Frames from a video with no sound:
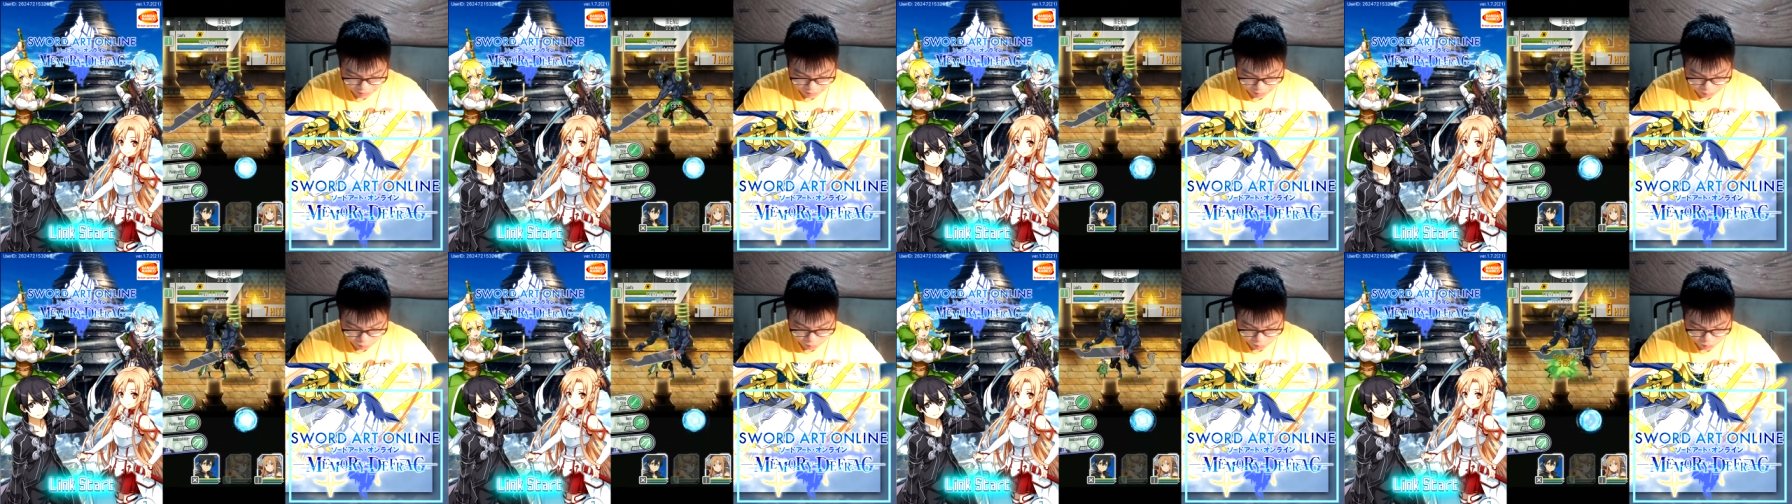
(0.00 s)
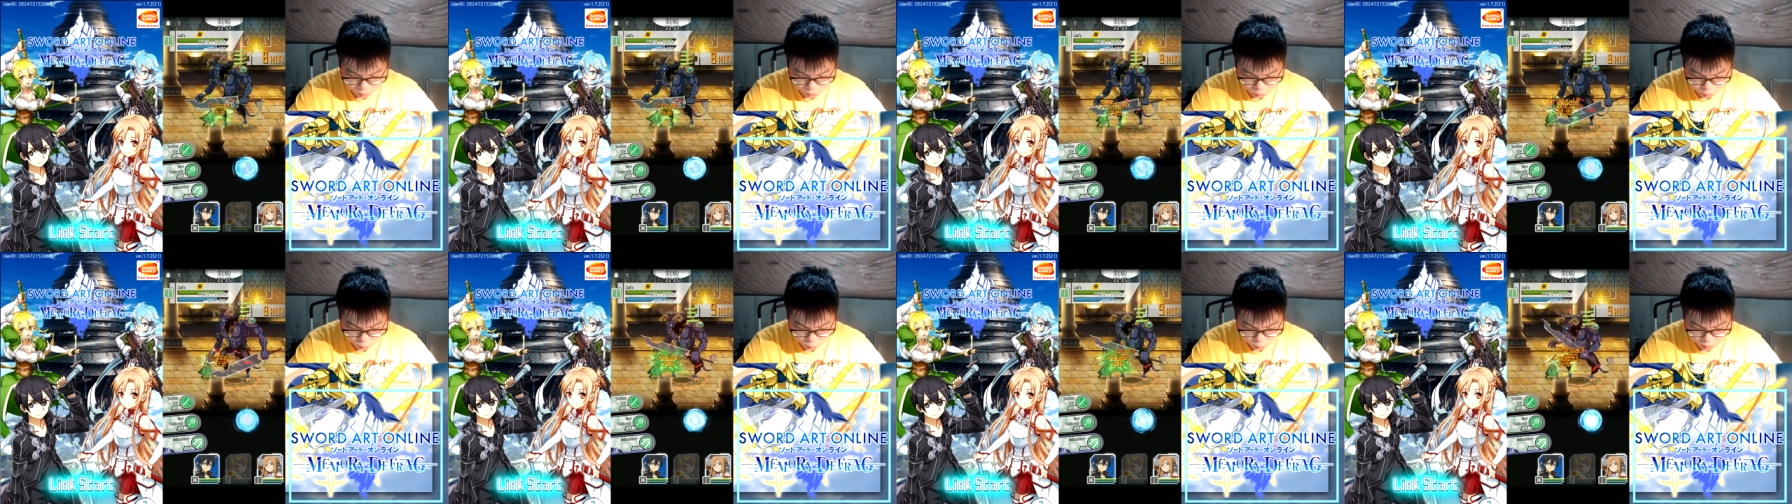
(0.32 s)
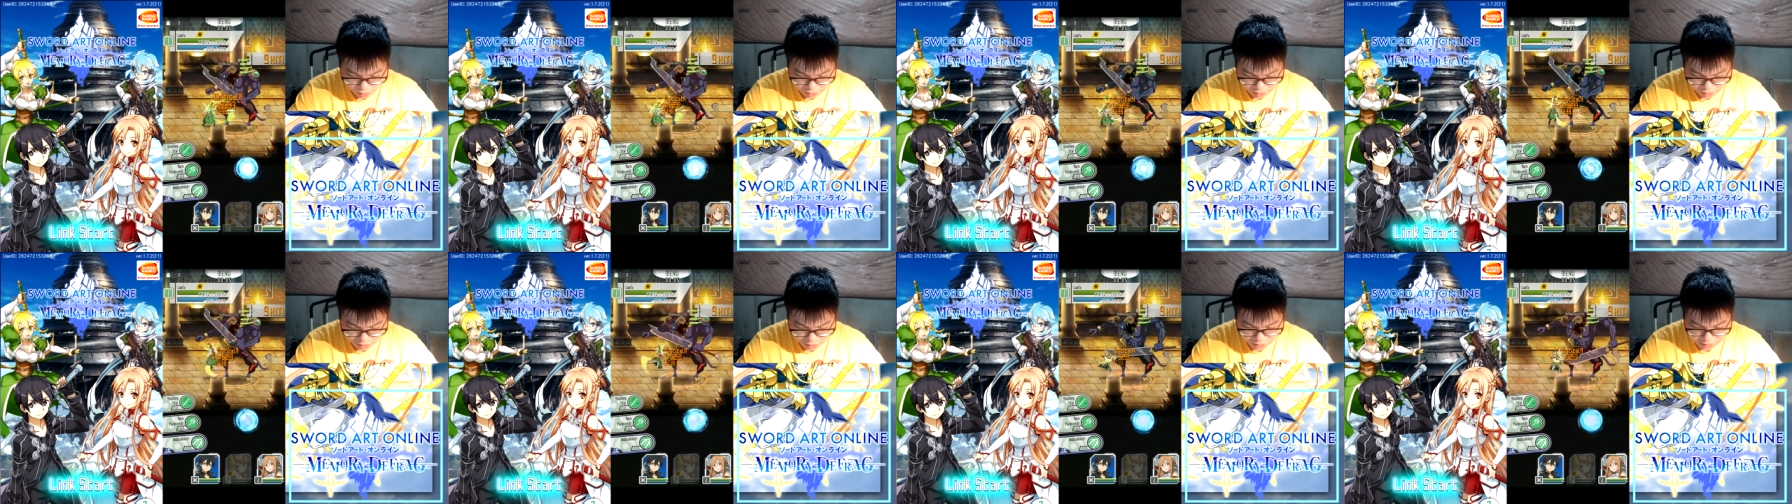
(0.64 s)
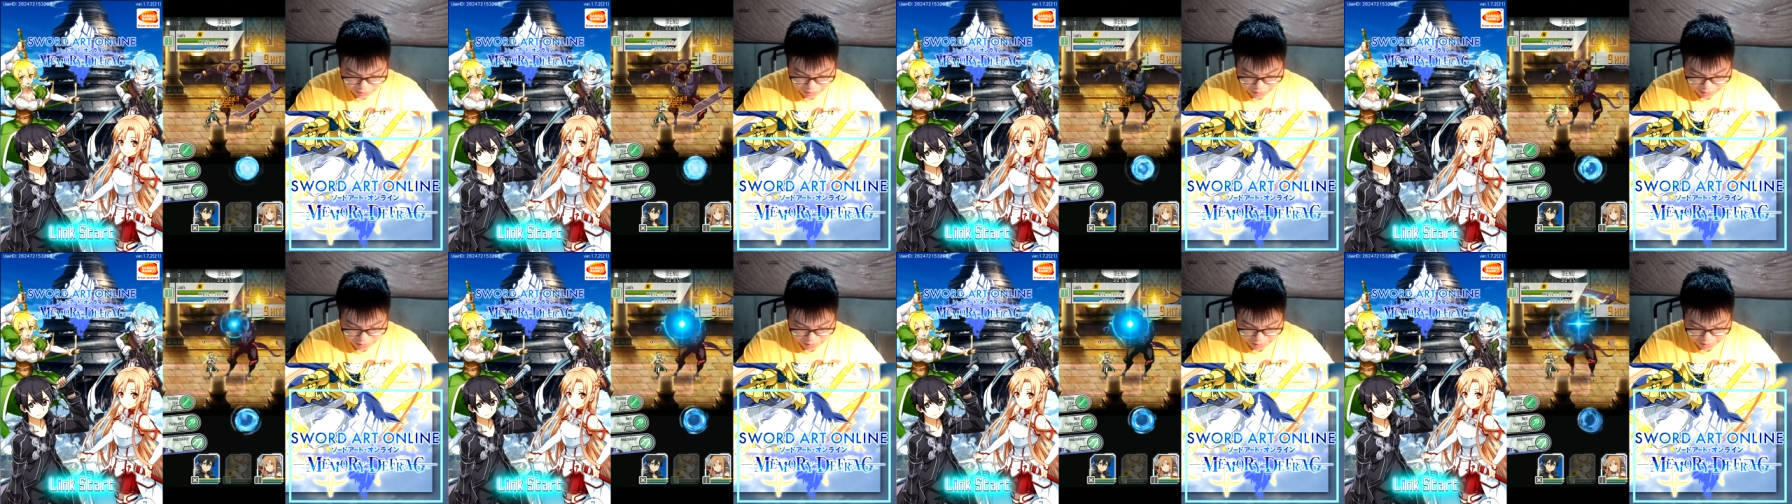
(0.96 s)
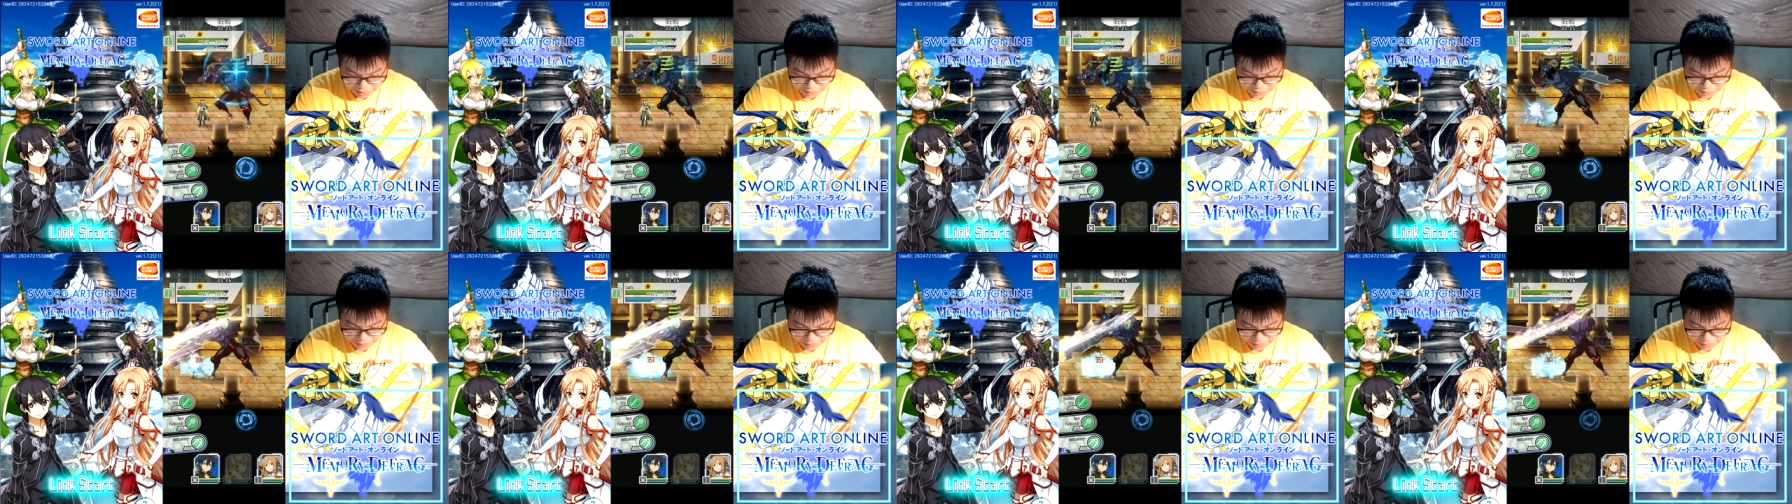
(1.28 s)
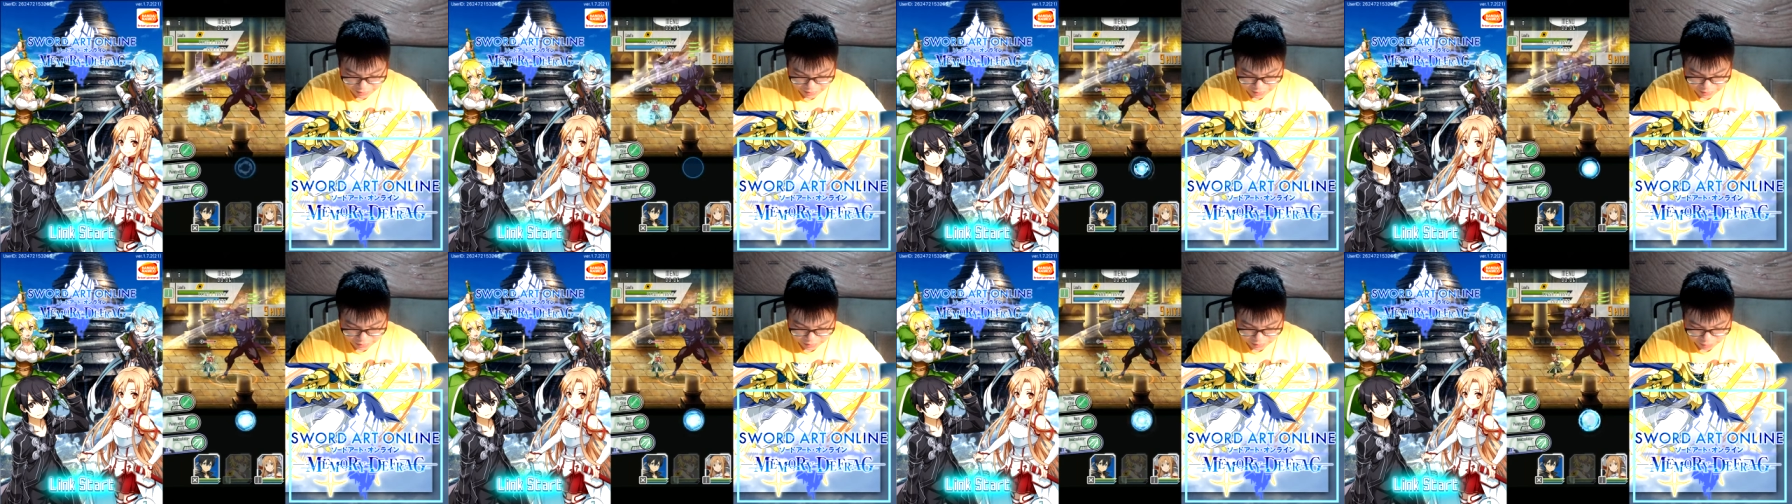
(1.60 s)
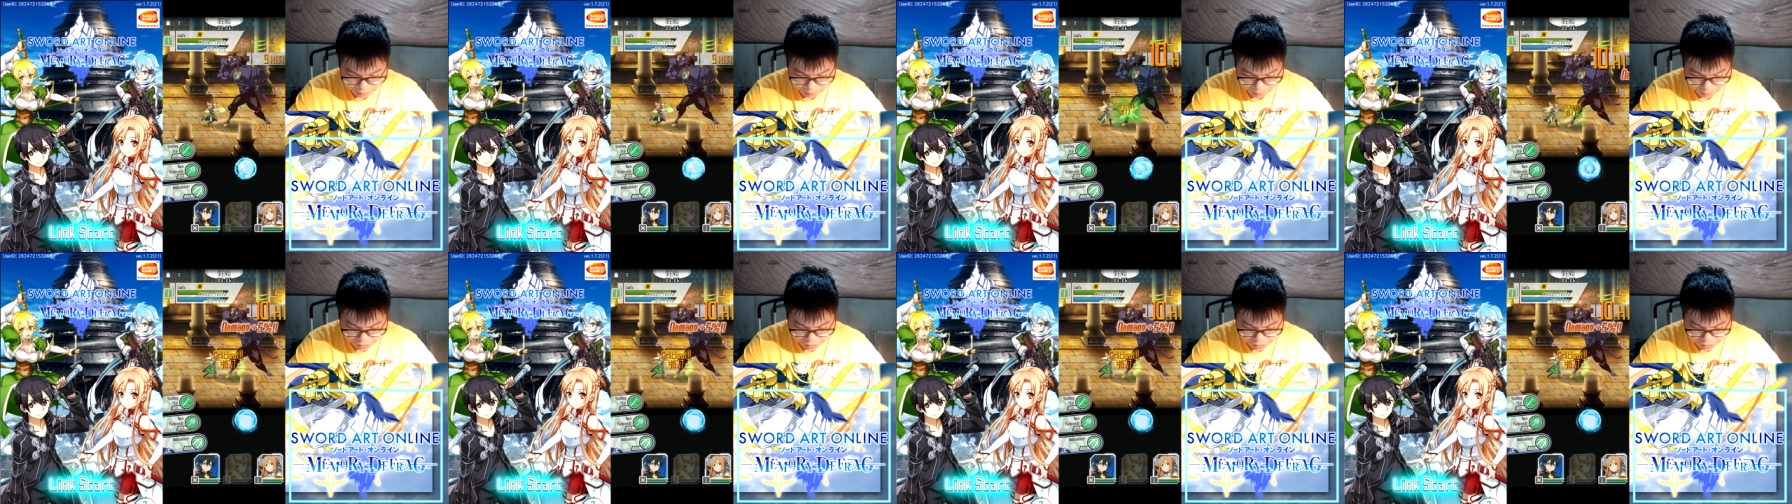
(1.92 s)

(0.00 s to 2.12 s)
it was weird that I didn't get the